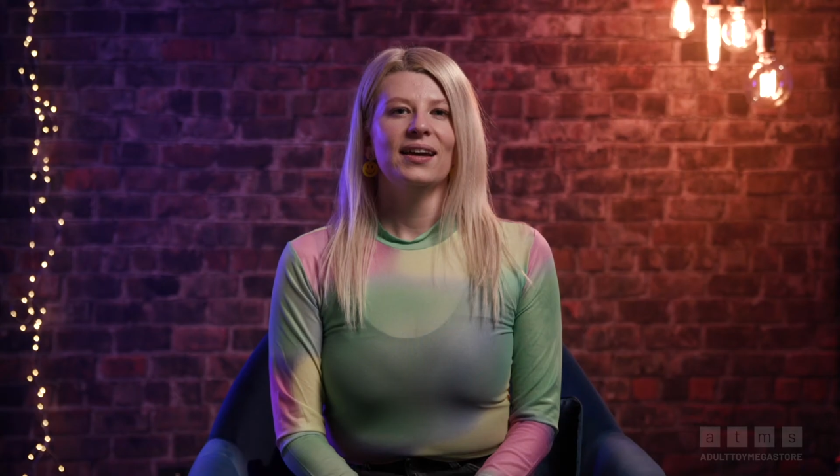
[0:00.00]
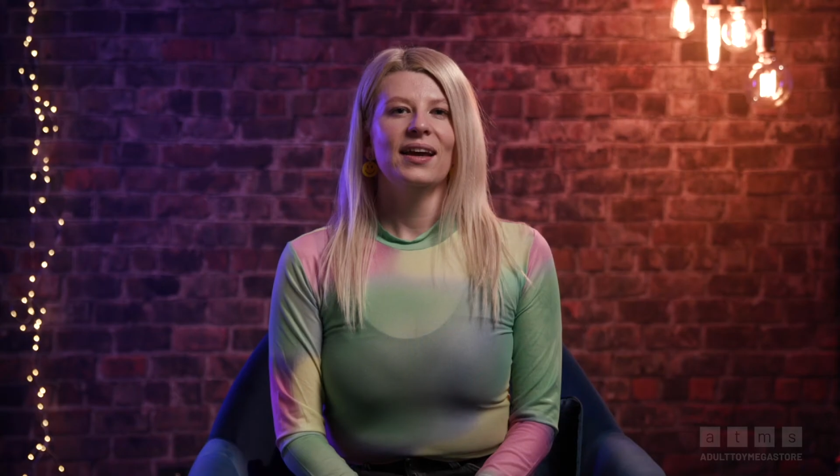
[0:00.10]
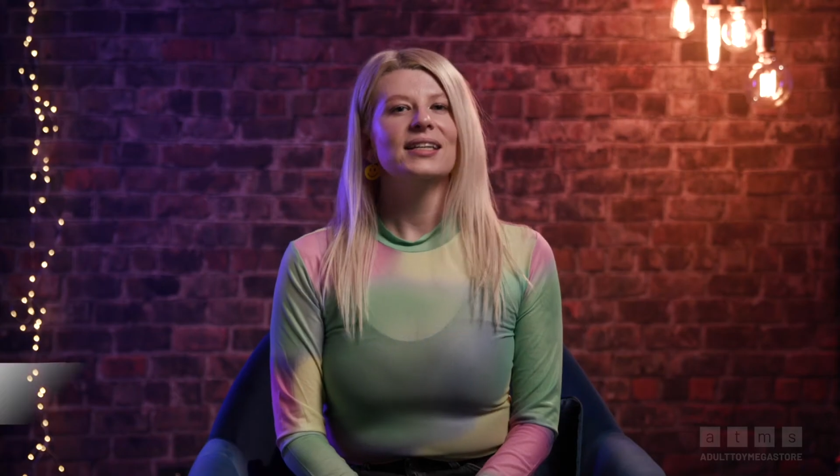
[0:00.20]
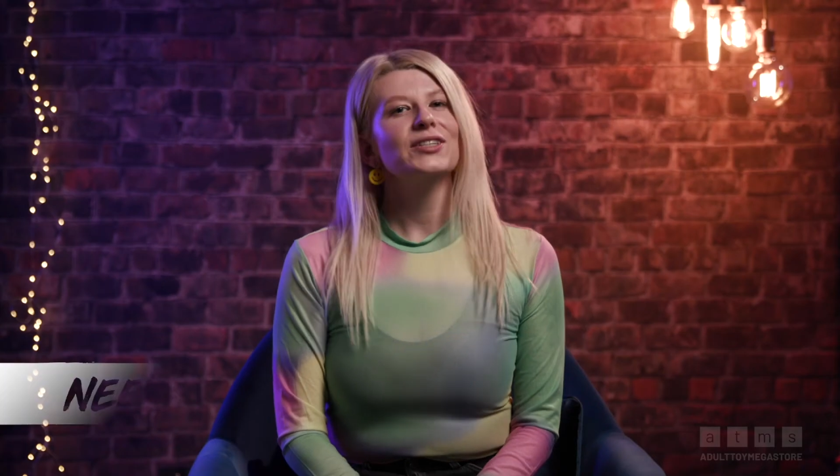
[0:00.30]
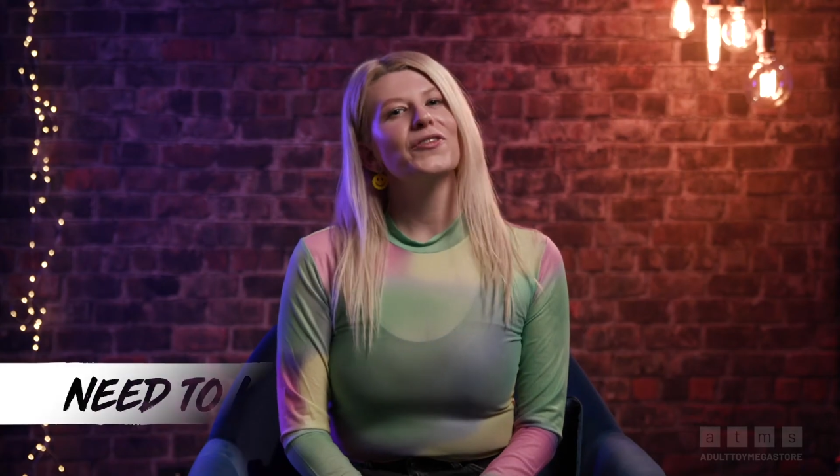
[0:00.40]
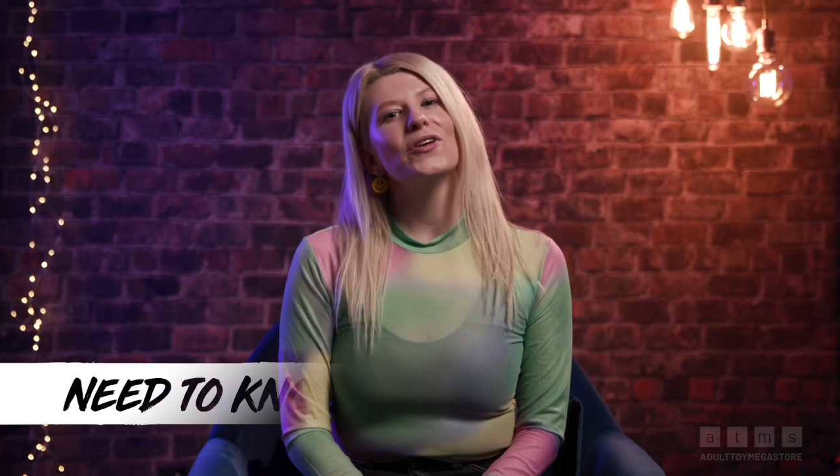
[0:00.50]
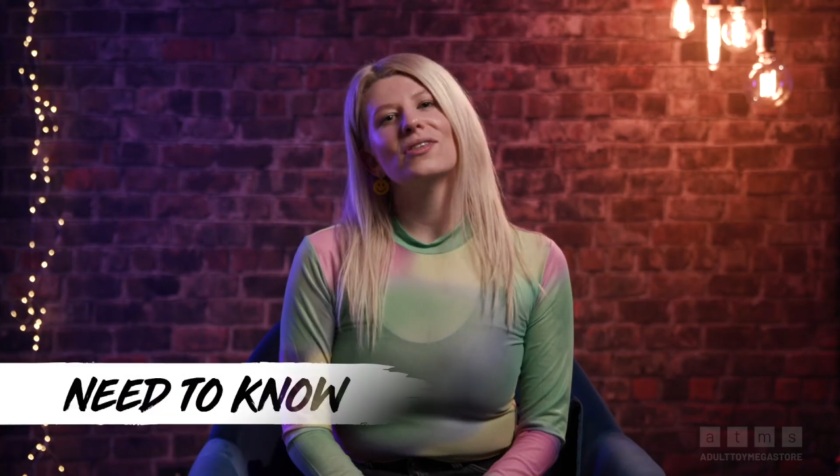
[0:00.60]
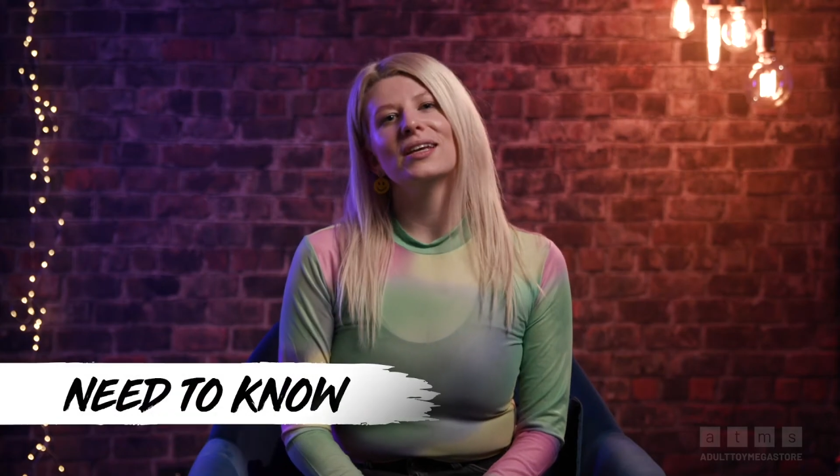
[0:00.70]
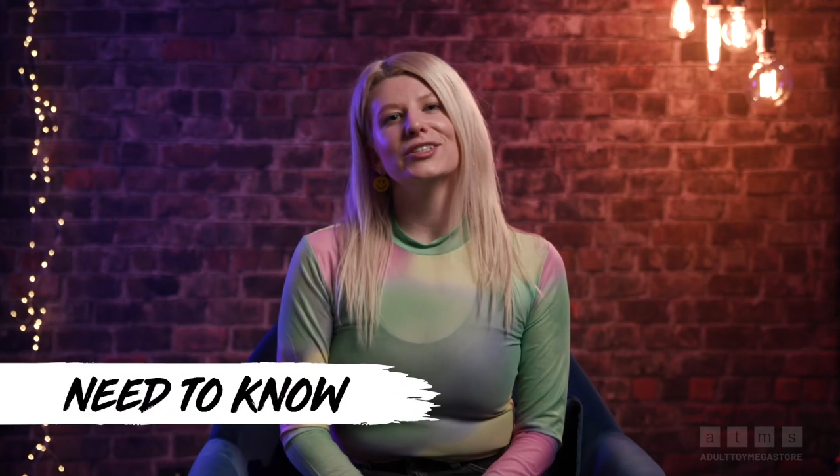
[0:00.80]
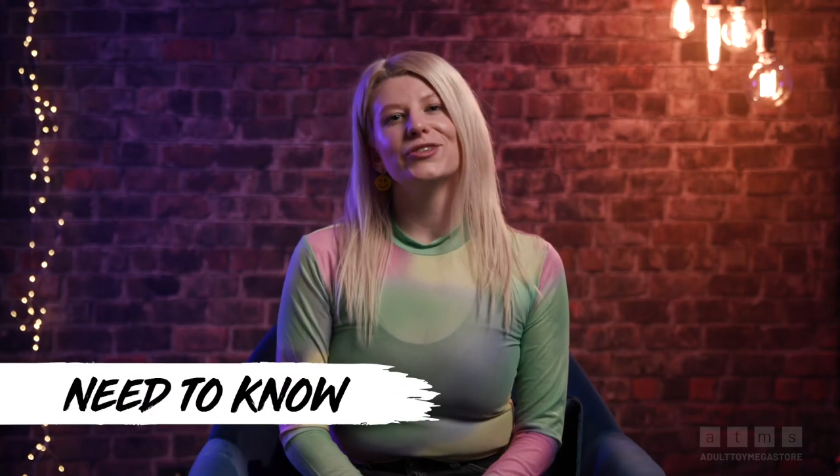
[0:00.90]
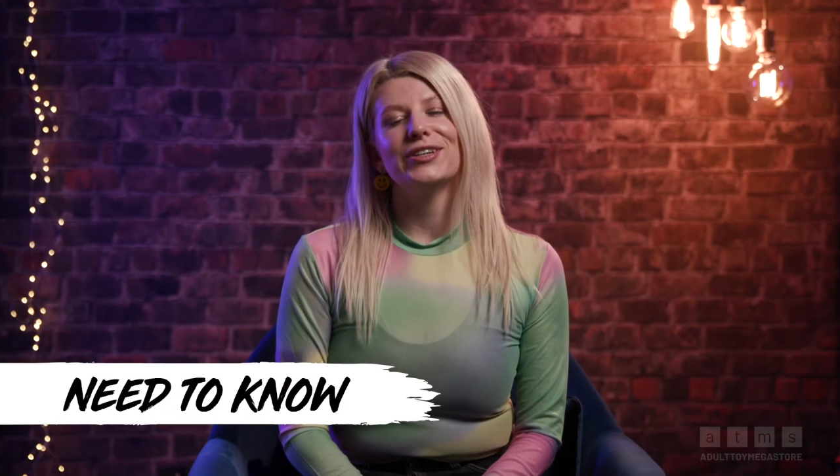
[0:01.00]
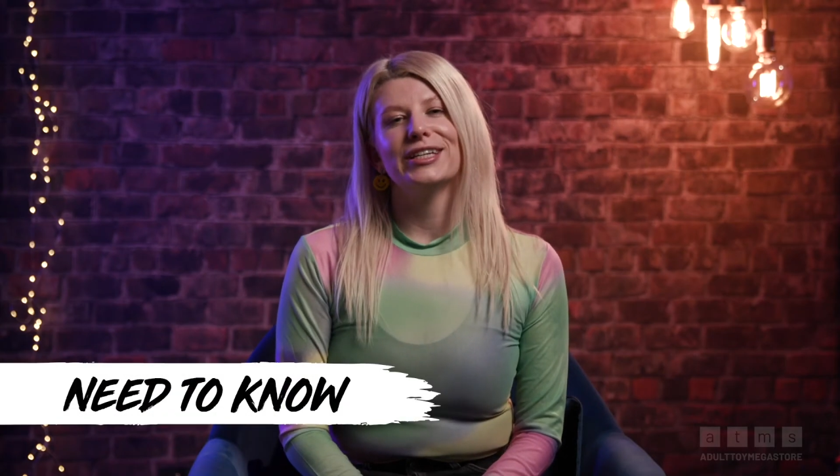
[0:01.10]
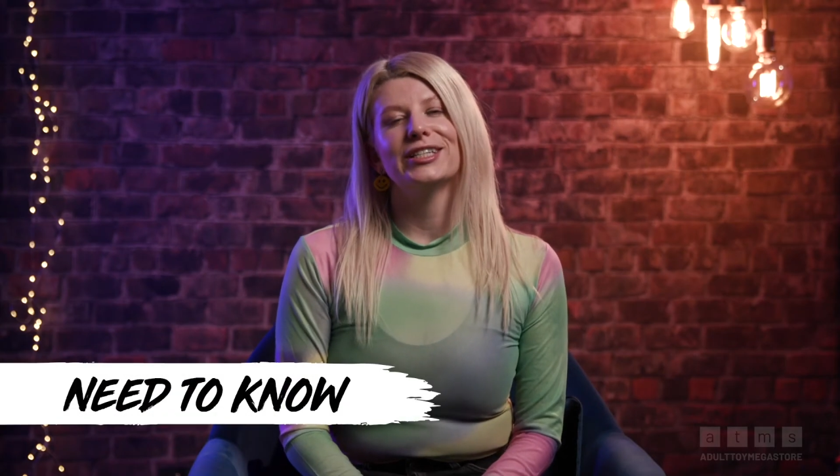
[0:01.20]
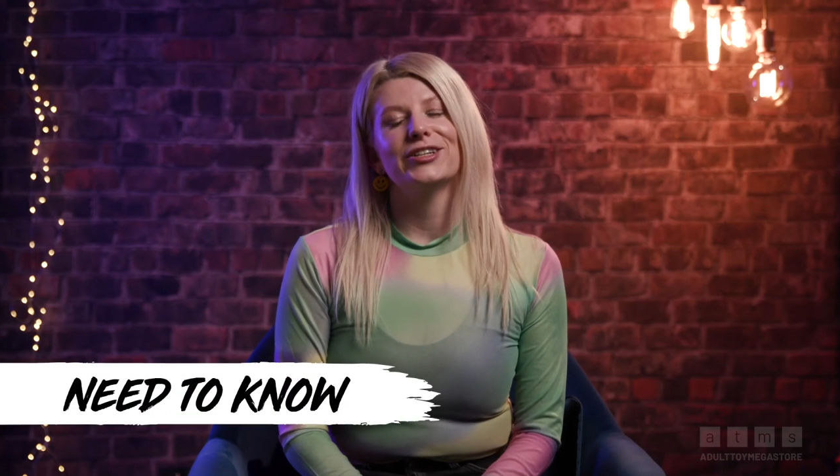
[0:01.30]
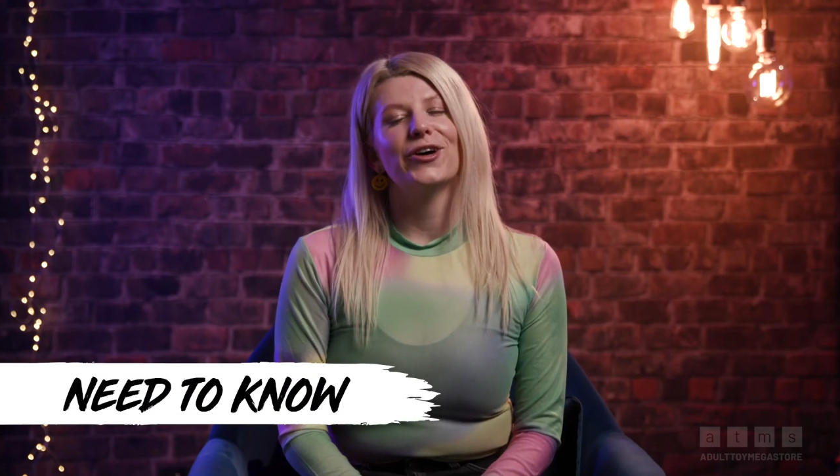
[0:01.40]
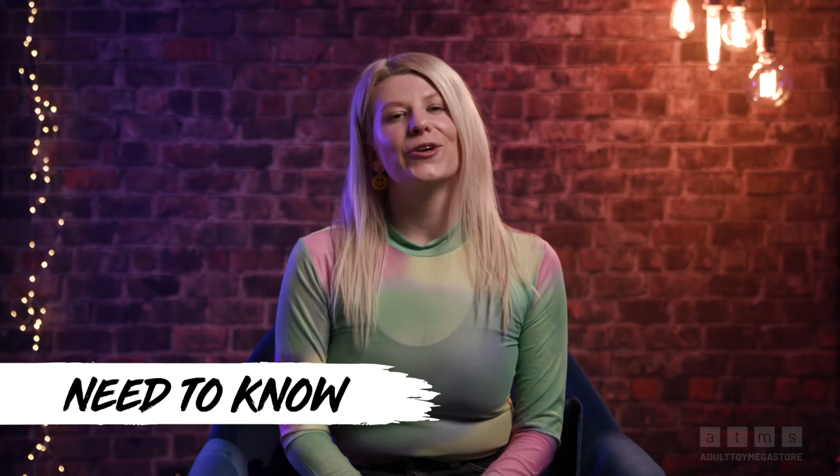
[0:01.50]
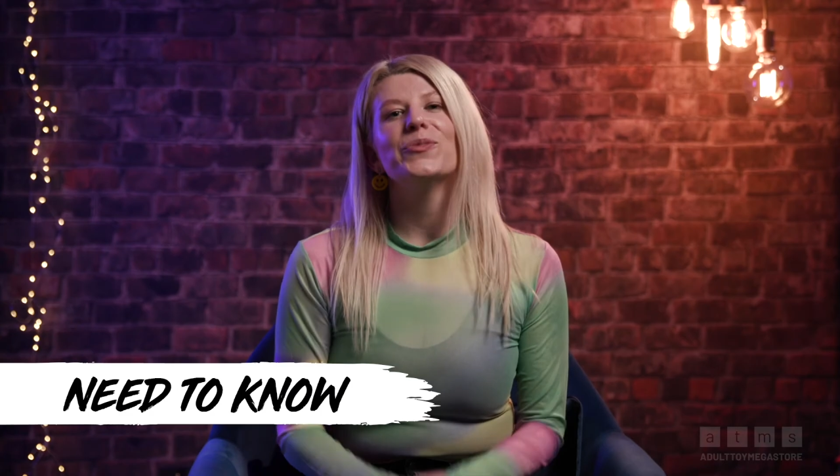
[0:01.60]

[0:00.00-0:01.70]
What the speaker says: Here's a few things you need to know